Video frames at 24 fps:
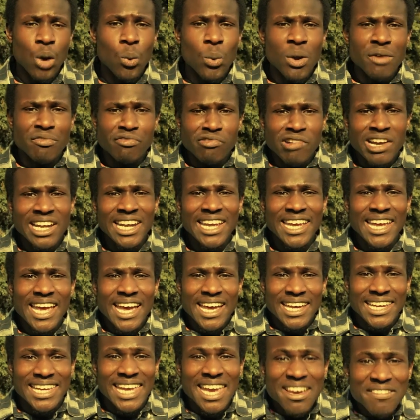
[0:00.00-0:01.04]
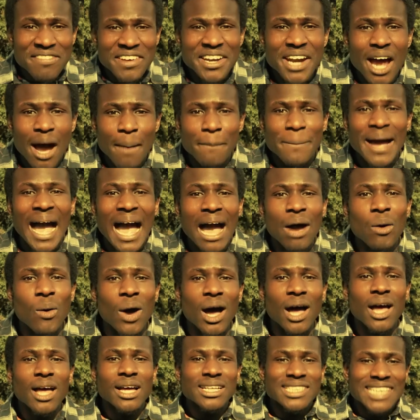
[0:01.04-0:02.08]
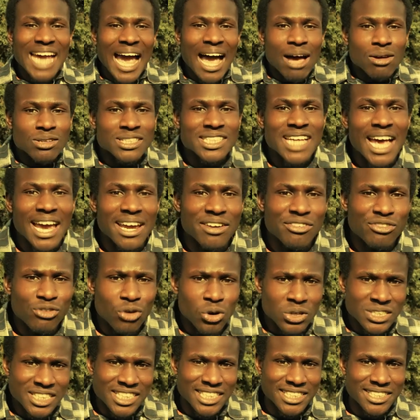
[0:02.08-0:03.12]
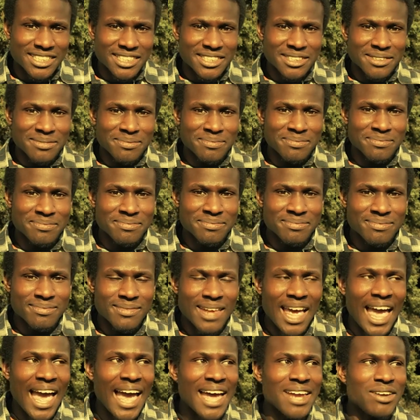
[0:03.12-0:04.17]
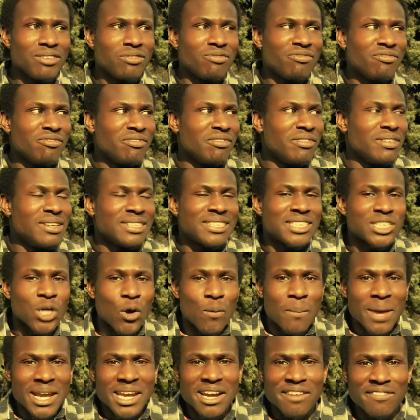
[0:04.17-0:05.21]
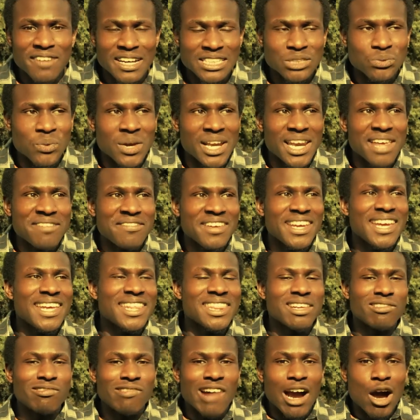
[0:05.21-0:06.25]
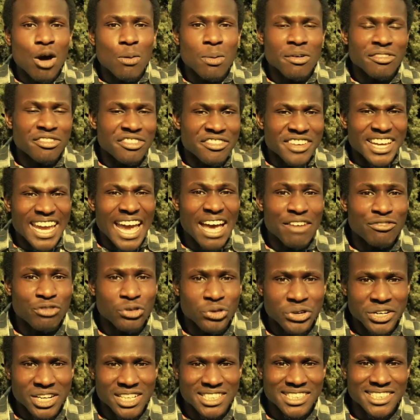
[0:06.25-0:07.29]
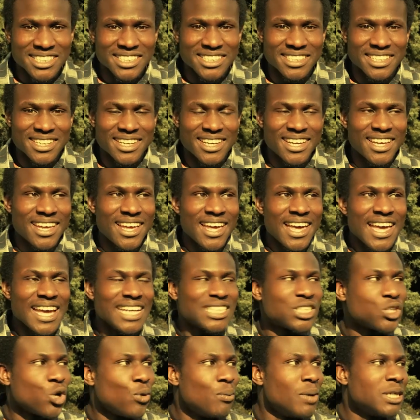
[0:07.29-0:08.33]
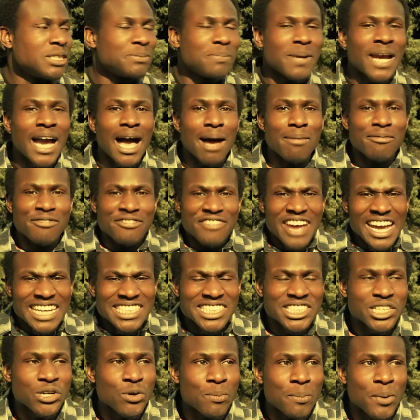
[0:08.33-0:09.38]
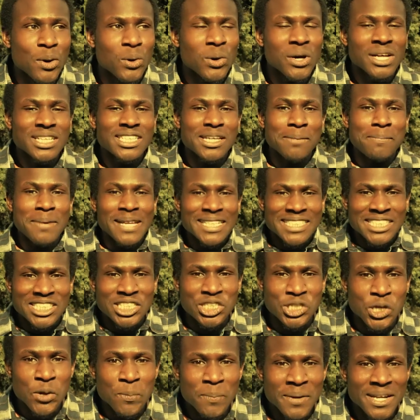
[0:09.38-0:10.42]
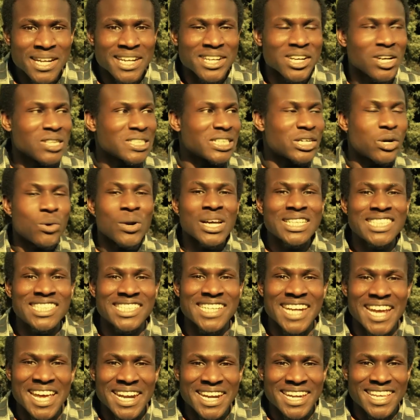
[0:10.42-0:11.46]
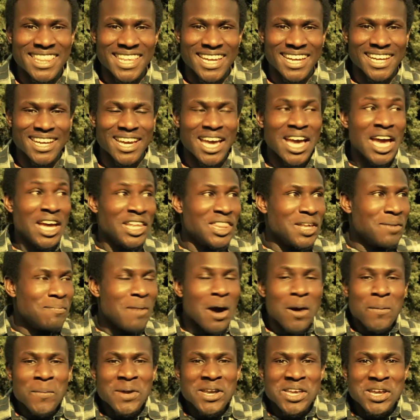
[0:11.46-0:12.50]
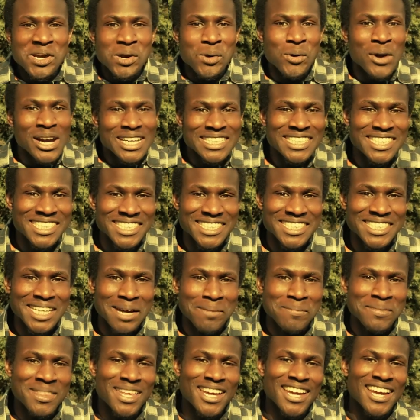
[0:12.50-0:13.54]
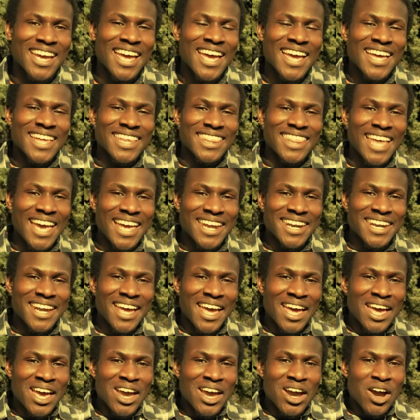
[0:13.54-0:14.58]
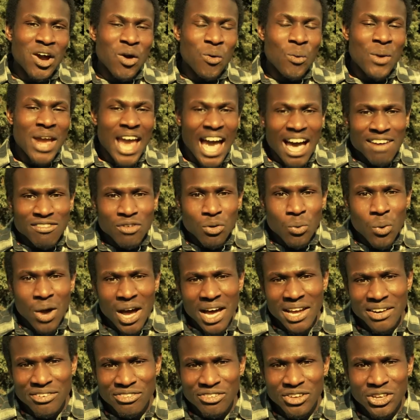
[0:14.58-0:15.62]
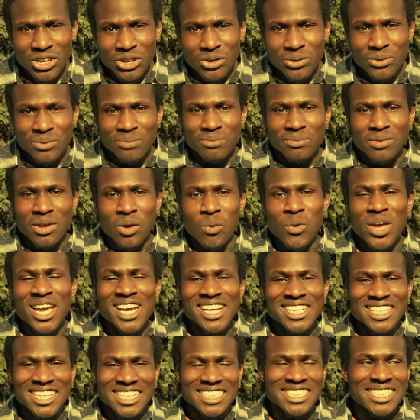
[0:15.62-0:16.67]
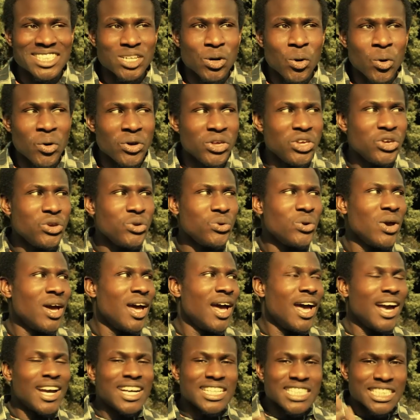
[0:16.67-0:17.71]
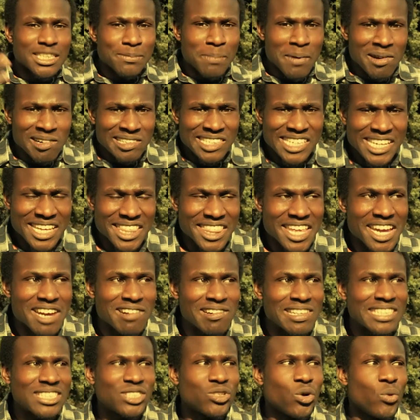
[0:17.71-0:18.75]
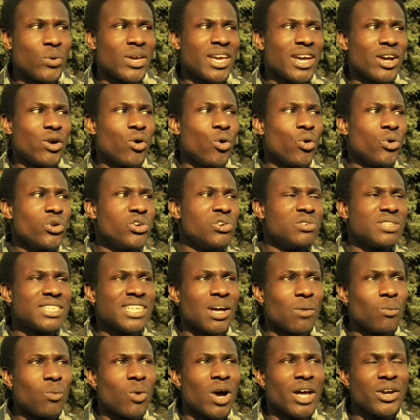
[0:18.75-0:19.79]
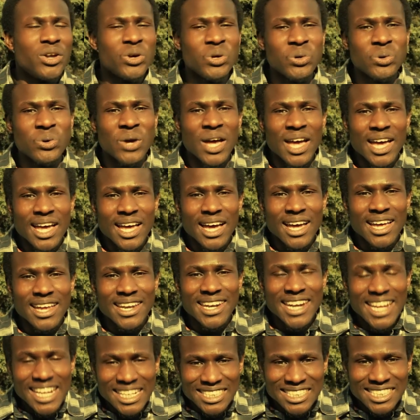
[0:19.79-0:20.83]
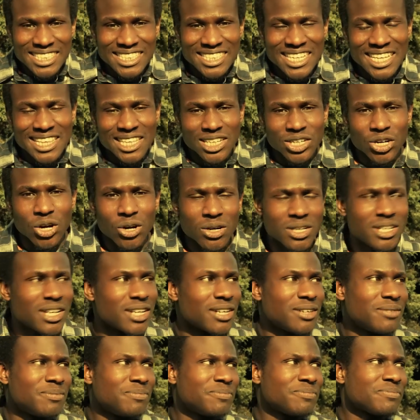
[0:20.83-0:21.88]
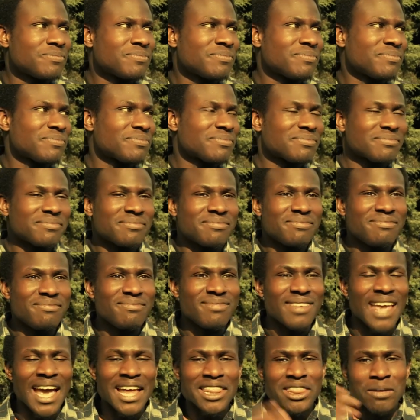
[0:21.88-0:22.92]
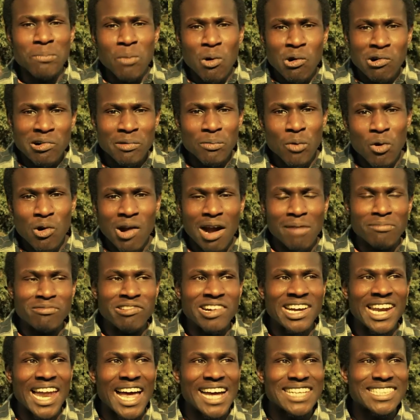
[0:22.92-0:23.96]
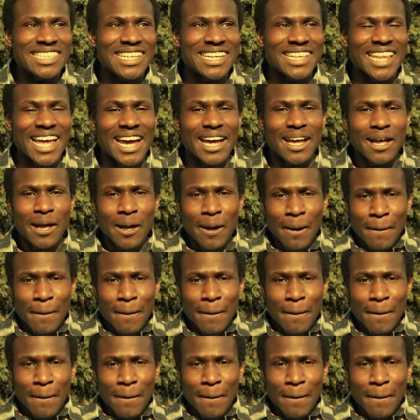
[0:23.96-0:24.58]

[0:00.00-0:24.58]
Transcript: We've really given our power to outside forces. And so many of us, we're living in the realm of forgetfulness. It's almost become fashionable to be stupid and not to question anything. The moment you question something, then we have a word for you. We can just call you a conspiracy theorist, or we can call you someone who needs to see the doctor. And the more and more I'm realizing that